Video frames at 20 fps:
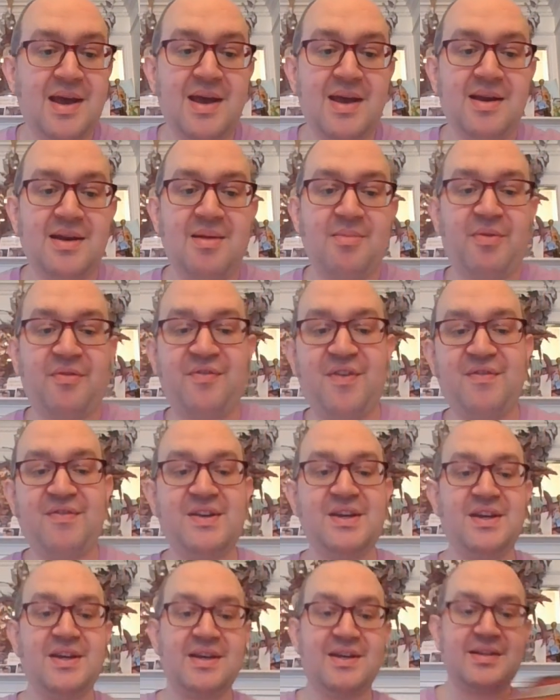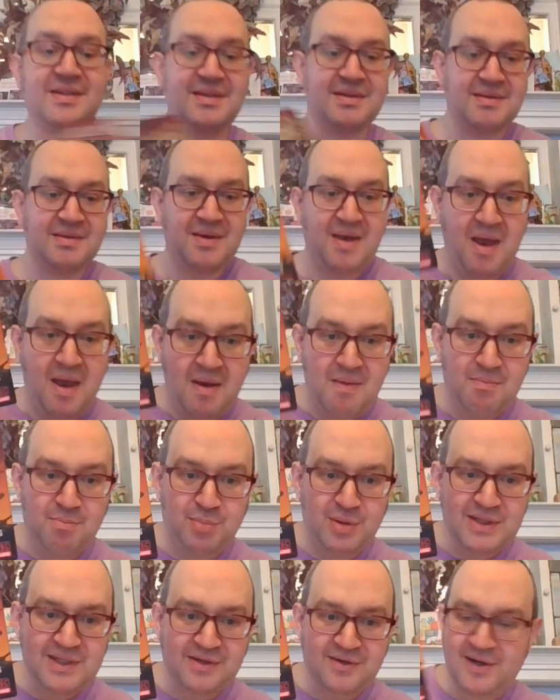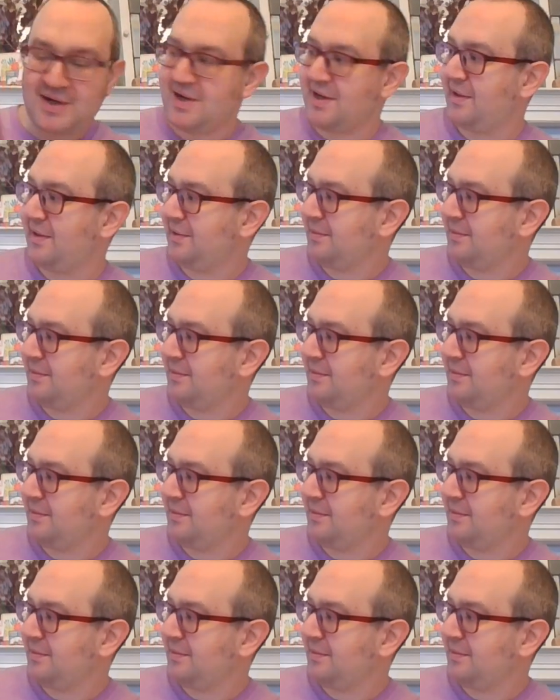Number 50 is Blitzkrieg,